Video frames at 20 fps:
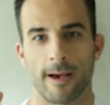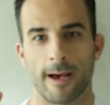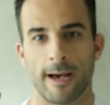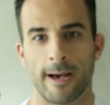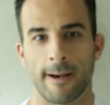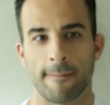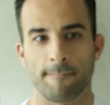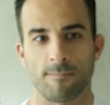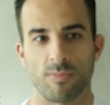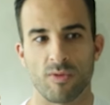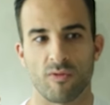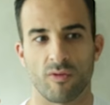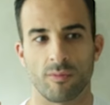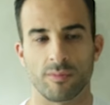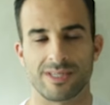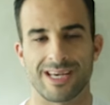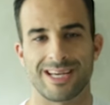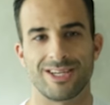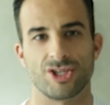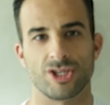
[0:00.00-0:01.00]

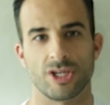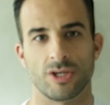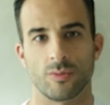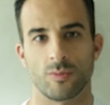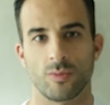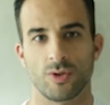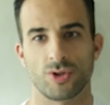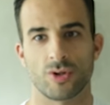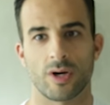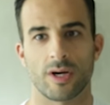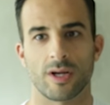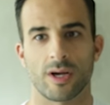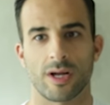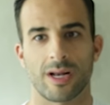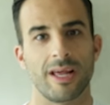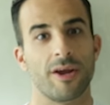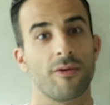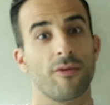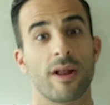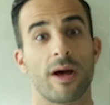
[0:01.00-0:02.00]
from tension. We're trying to
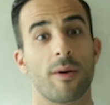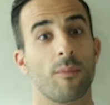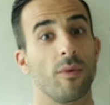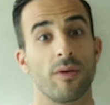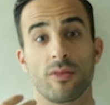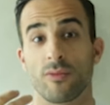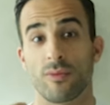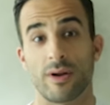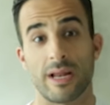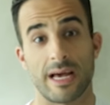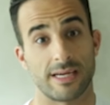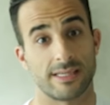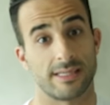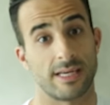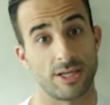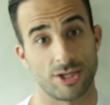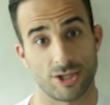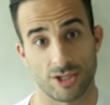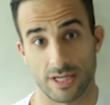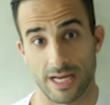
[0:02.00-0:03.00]
clear it up with
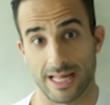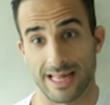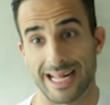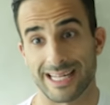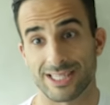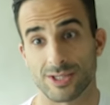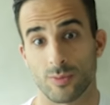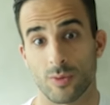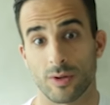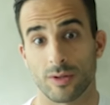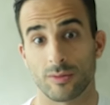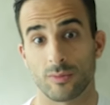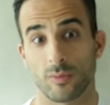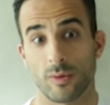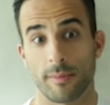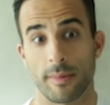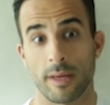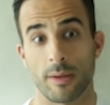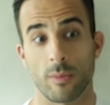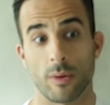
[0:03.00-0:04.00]
relaxation, and that's what
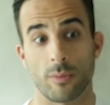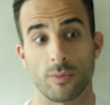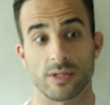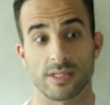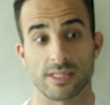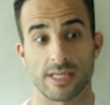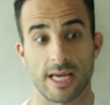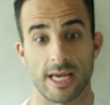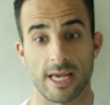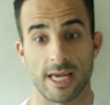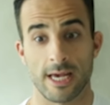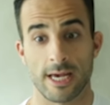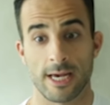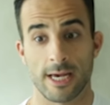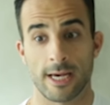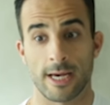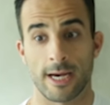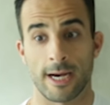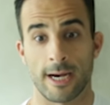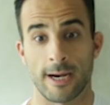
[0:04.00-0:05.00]
we mean when we say
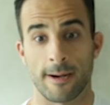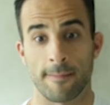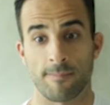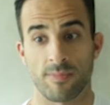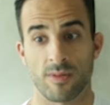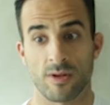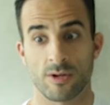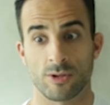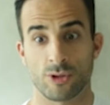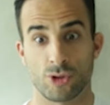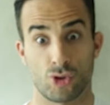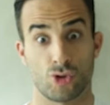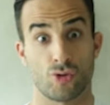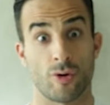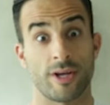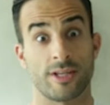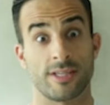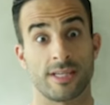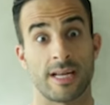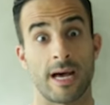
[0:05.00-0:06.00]

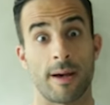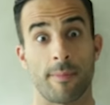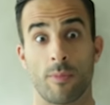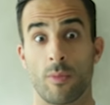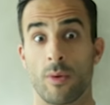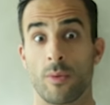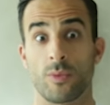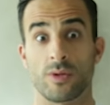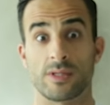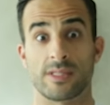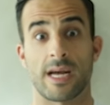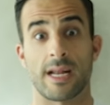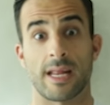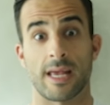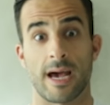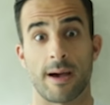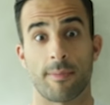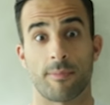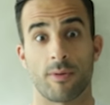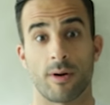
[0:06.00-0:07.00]
straighten up when we're
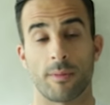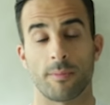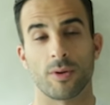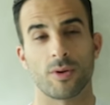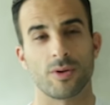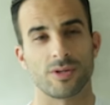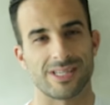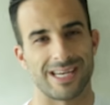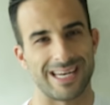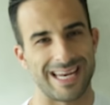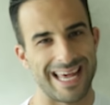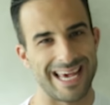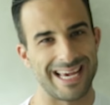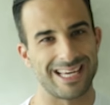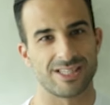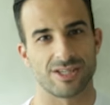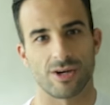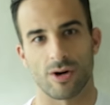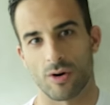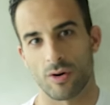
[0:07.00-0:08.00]
standing upright. Because
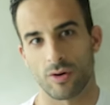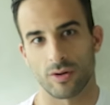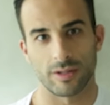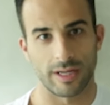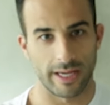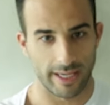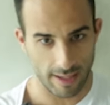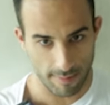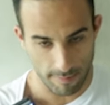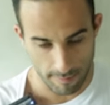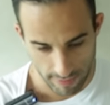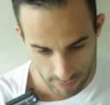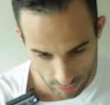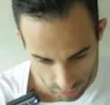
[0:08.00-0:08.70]
later on, like in